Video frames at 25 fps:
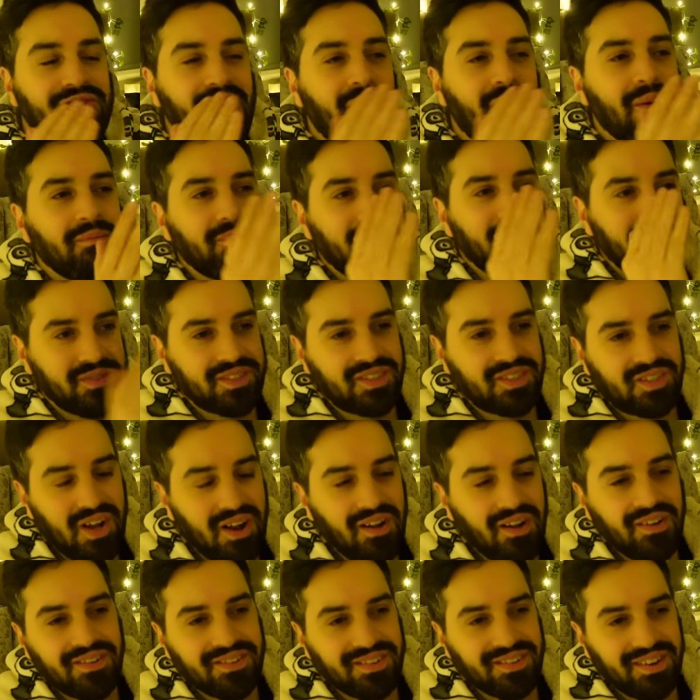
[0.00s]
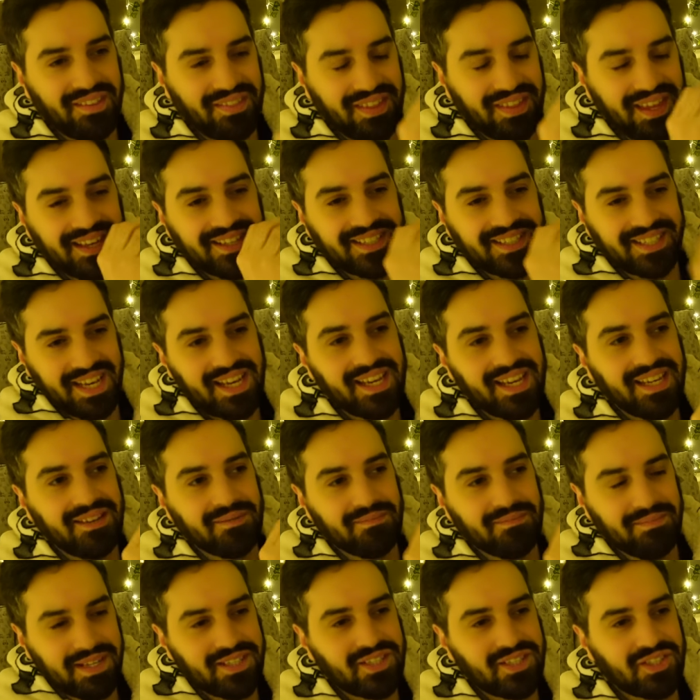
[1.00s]
from starting the day
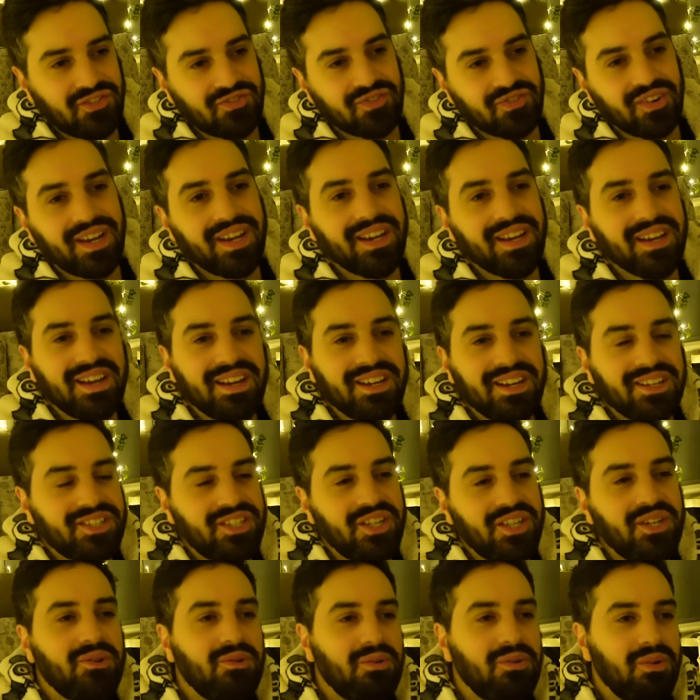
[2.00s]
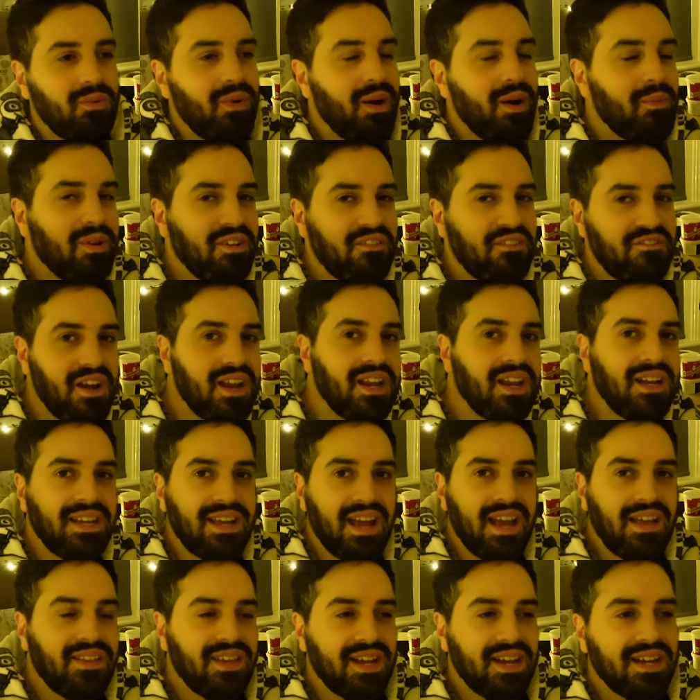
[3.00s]
mystery to when we finally
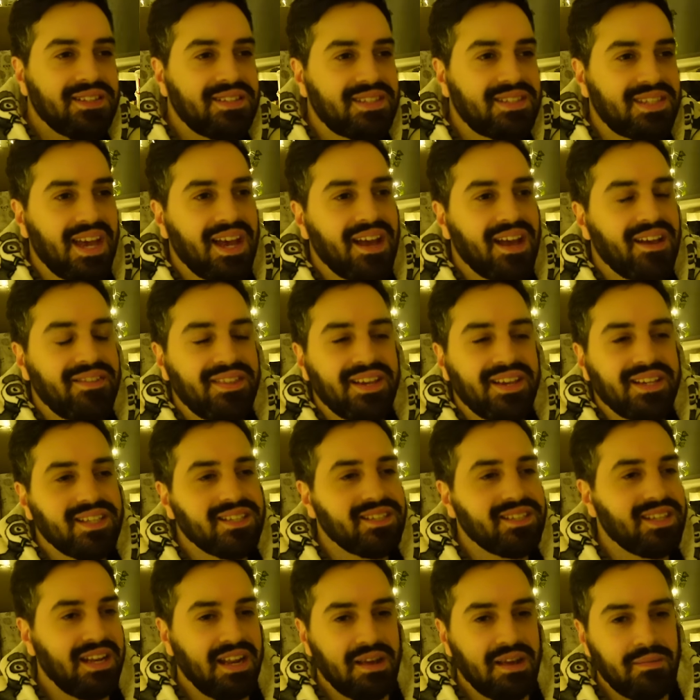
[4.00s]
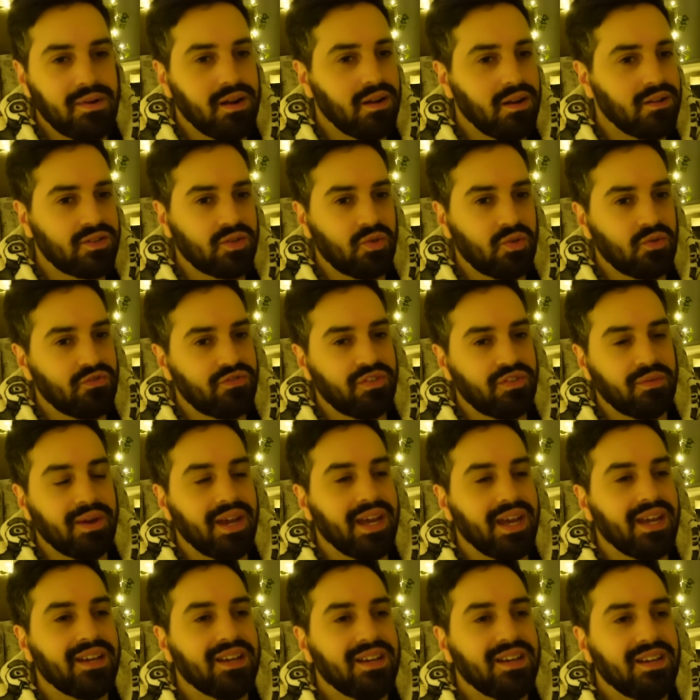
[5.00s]
get the answer this is a liminal zone for
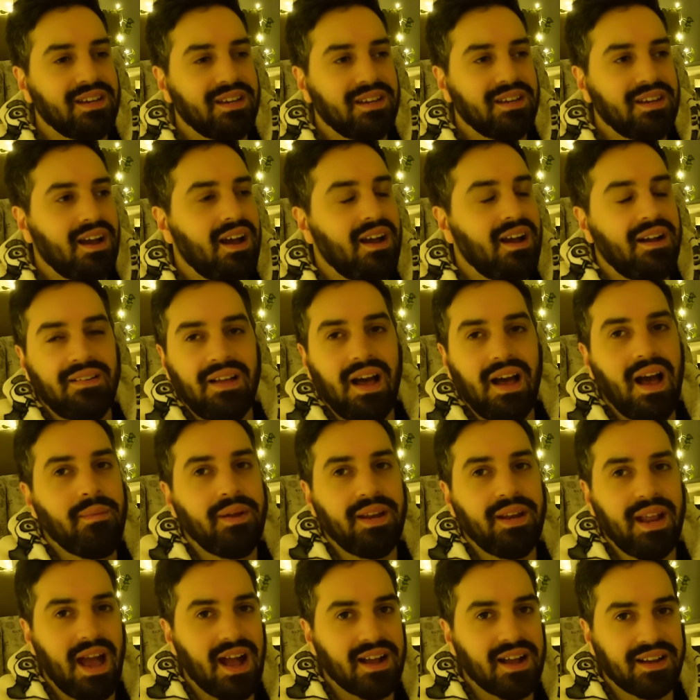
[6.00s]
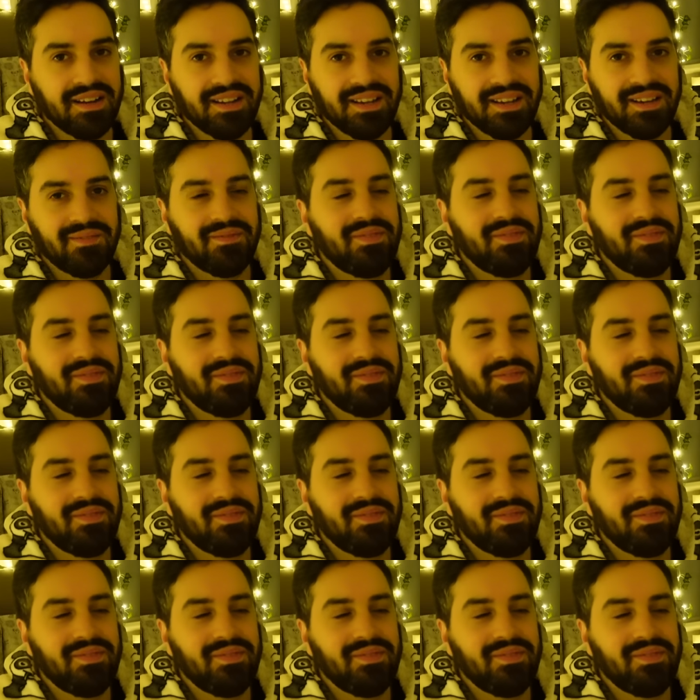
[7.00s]
me i'm in agony